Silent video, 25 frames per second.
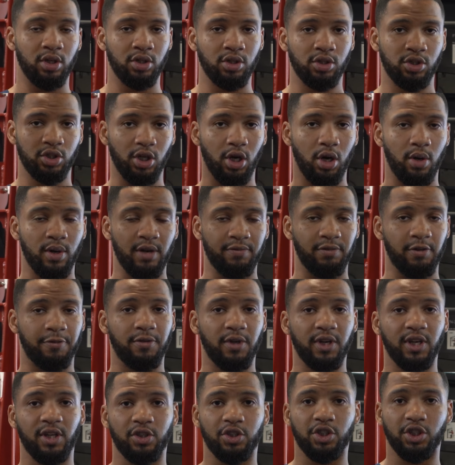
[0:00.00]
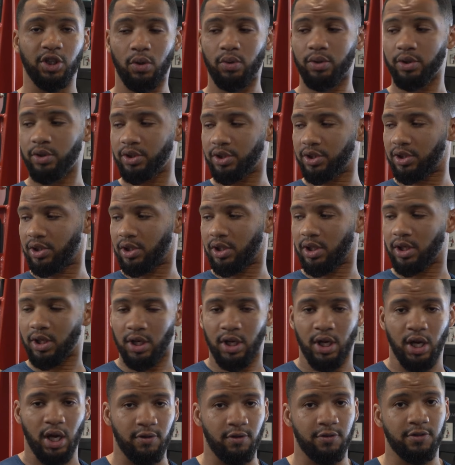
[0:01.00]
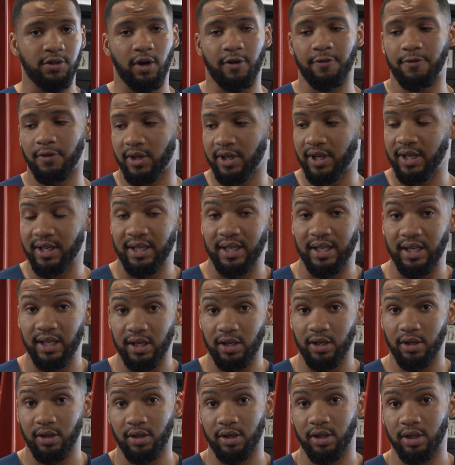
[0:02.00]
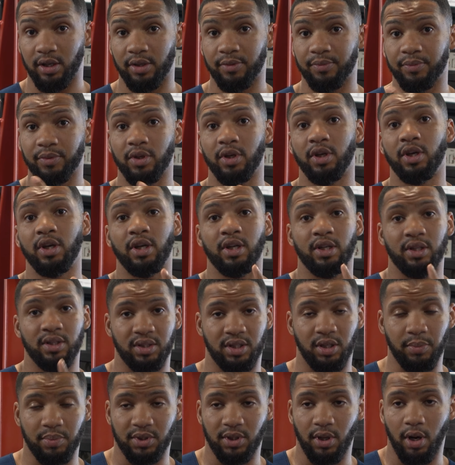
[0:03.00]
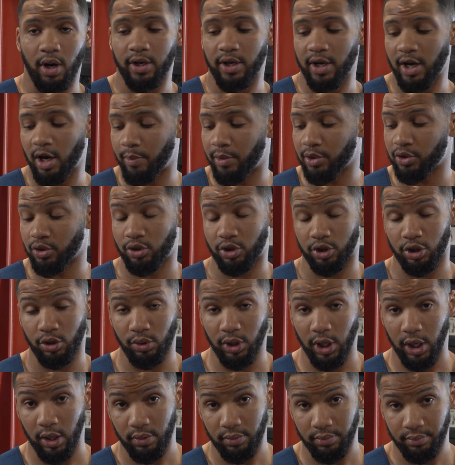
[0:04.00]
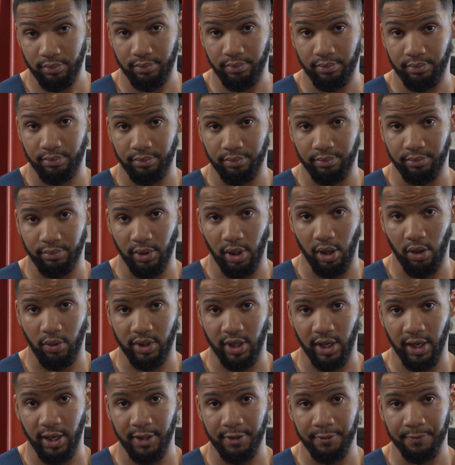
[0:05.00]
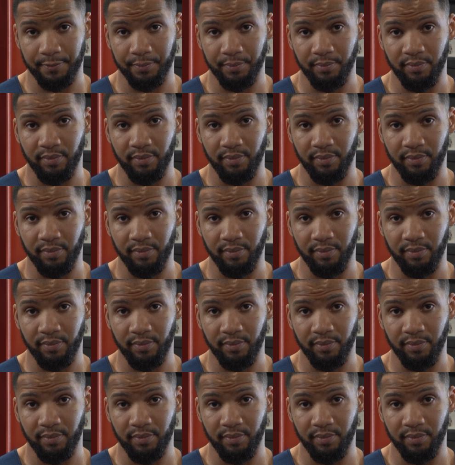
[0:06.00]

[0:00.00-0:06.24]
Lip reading: So if you're feeling in the shoulders, you start feeling it here, tips are your elbows are too low, okay?